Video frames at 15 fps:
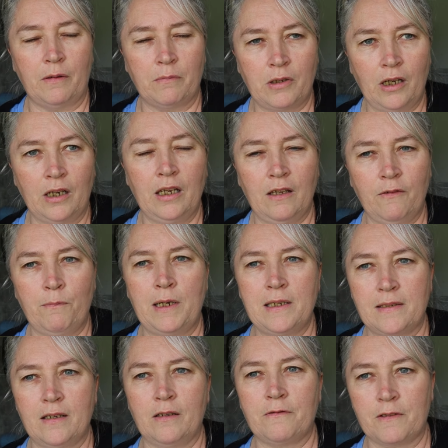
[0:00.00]
I'm going to give
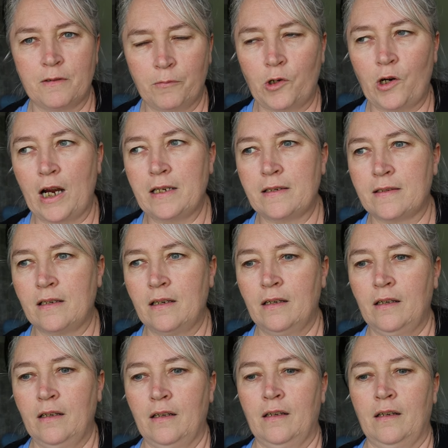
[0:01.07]
myself some grace
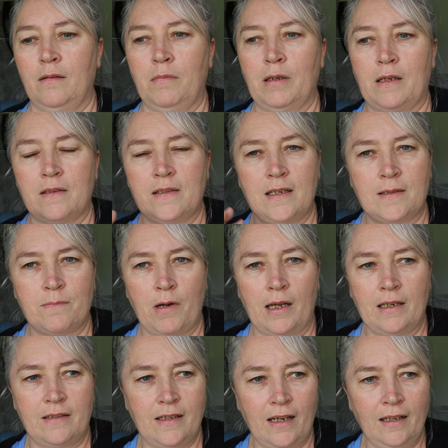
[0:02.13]
because as
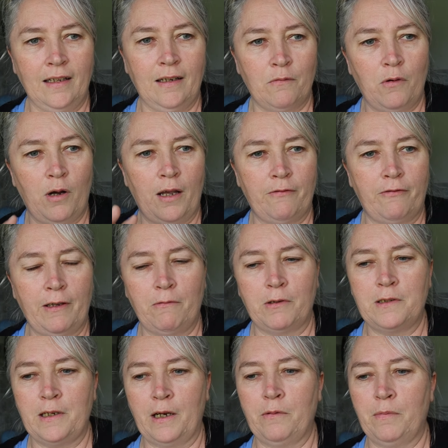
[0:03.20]
my darling wifey
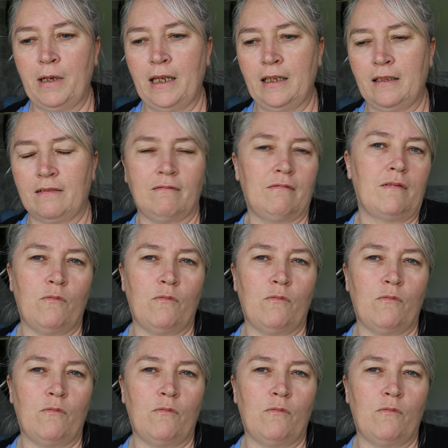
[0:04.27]
would tell me,